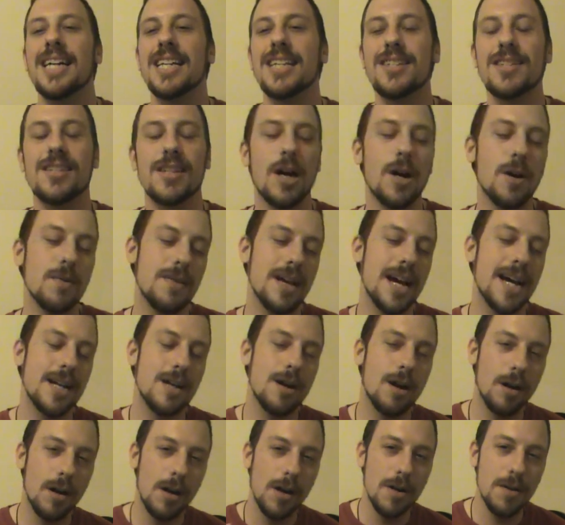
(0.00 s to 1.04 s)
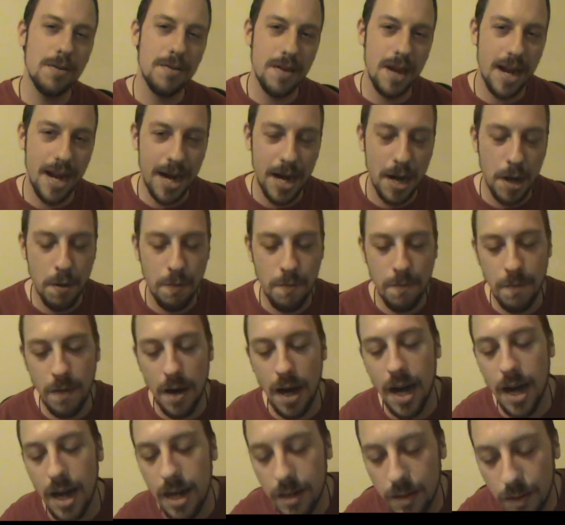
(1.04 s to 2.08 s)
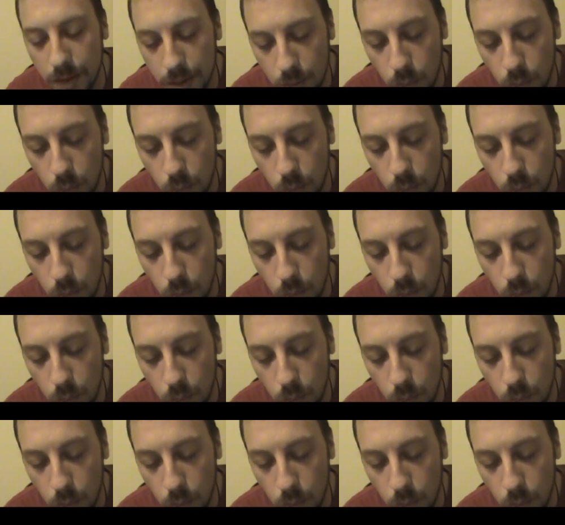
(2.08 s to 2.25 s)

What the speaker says: So that earth, air, fire,